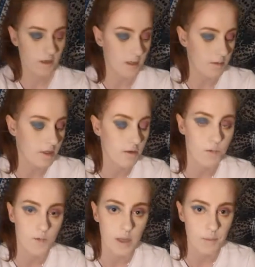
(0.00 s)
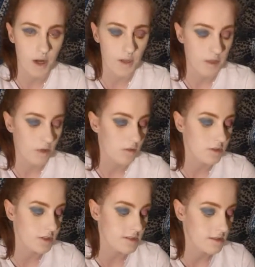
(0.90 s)
Now I'm going to go in with that brighter pink
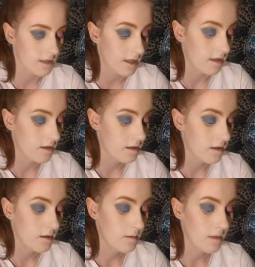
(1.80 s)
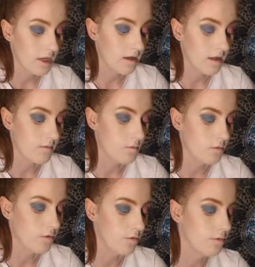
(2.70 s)
one just to like make it even
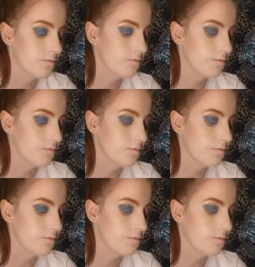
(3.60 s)
more.